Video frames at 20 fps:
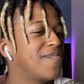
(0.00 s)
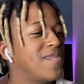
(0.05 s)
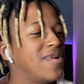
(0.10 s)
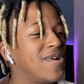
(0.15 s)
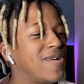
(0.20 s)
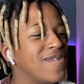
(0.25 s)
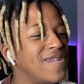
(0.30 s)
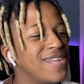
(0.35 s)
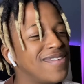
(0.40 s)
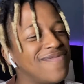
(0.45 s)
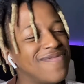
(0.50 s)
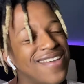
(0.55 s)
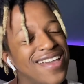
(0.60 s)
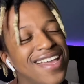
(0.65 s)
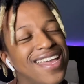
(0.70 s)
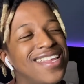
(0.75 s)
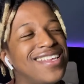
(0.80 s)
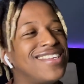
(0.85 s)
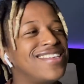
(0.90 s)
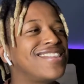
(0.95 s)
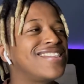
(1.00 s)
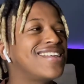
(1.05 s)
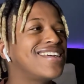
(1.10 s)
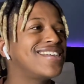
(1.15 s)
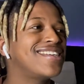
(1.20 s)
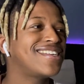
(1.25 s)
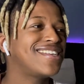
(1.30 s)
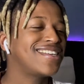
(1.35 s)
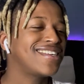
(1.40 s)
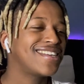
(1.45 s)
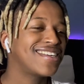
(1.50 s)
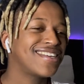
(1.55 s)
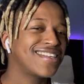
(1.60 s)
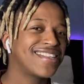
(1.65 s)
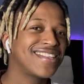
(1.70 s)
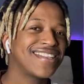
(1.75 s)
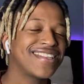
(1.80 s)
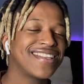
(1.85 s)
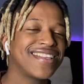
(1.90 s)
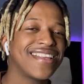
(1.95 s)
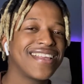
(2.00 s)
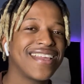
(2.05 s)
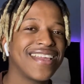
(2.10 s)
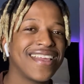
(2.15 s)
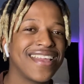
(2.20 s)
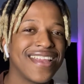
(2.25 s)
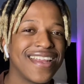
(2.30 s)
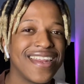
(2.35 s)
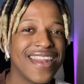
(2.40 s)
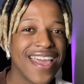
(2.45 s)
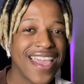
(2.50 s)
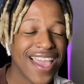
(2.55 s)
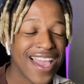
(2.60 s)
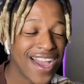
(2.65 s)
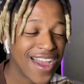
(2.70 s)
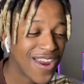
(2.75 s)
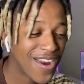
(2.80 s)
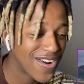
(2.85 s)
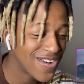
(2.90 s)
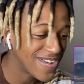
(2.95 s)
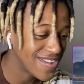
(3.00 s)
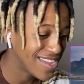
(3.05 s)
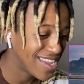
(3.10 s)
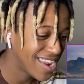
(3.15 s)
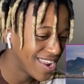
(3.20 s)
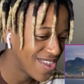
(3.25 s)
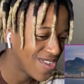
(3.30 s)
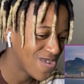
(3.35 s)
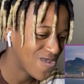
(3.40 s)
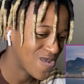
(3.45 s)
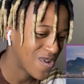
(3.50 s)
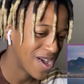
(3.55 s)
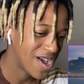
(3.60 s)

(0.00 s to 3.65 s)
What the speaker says: Bro, imagine that shit. Like, a girl's hitting you